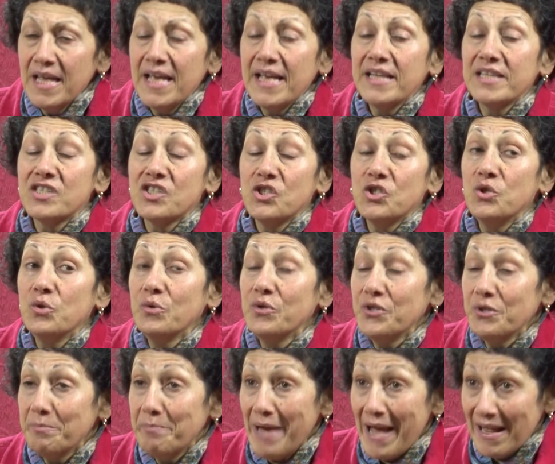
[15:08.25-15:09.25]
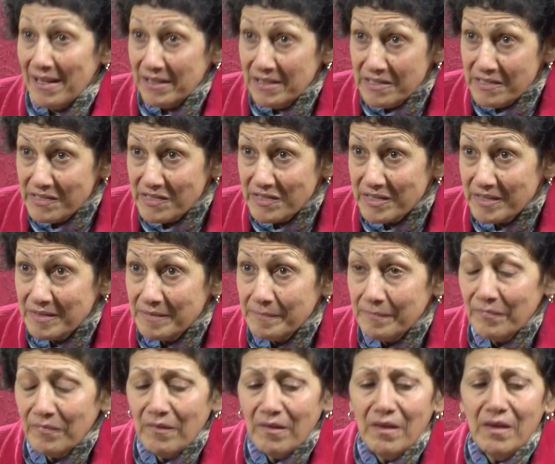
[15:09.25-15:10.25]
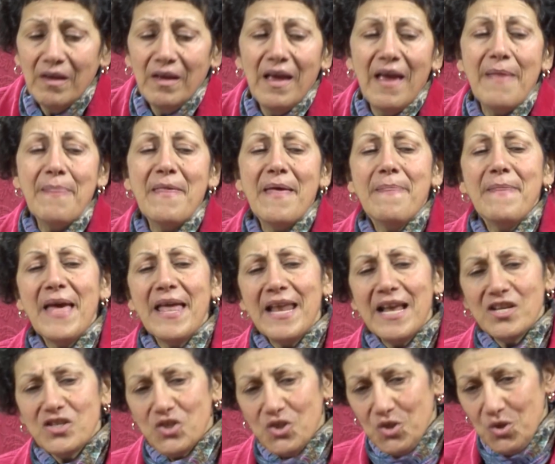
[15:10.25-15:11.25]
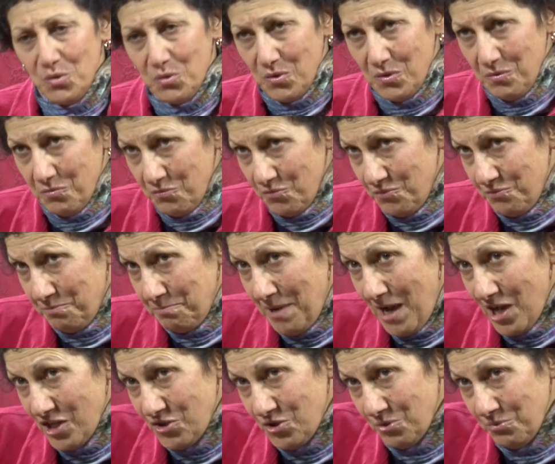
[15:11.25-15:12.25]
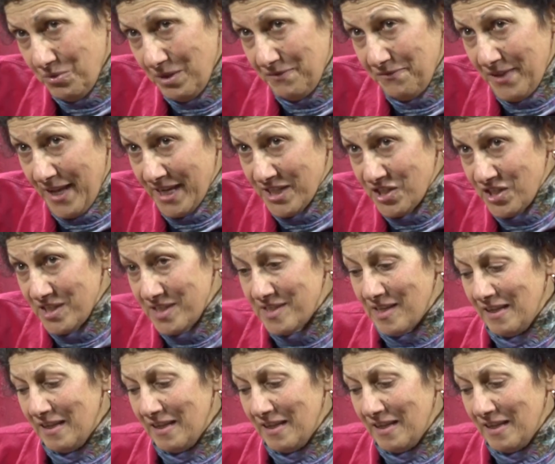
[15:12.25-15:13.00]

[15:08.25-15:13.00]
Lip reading: It's to do with your balance, and then that has to do with postural reflexes.